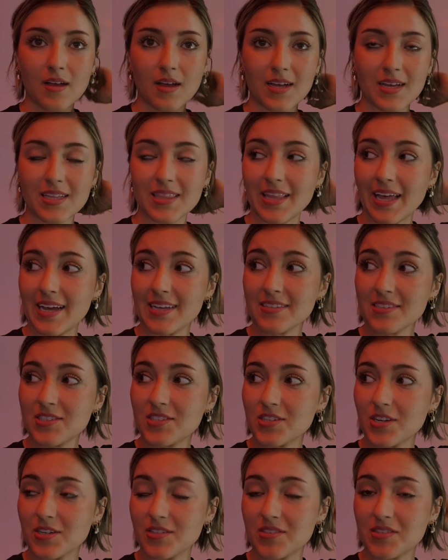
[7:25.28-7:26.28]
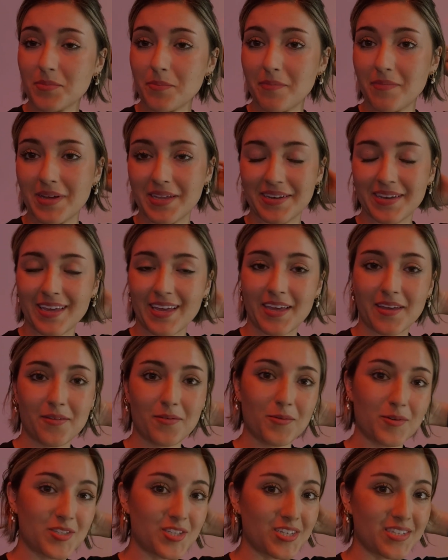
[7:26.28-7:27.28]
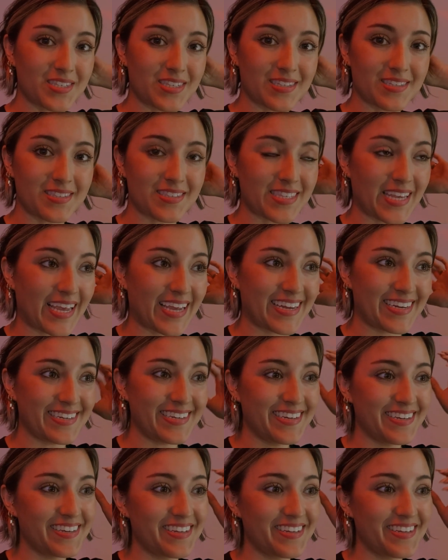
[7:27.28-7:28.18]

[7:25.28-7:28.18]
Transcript: Class starts Monday, which is insane.